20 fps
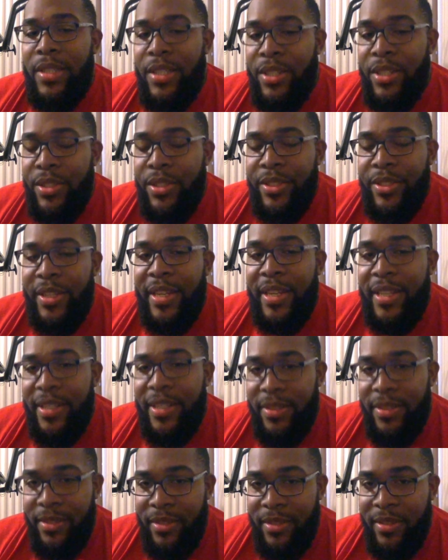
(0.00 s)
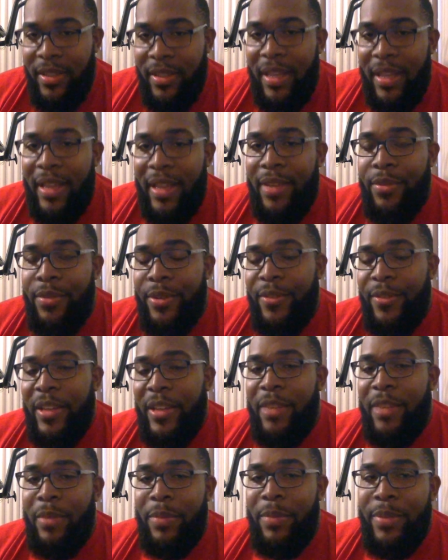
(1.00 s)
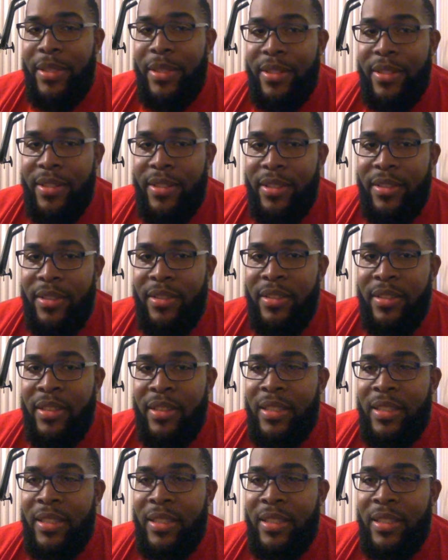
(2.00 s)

good chance I would have had my pizza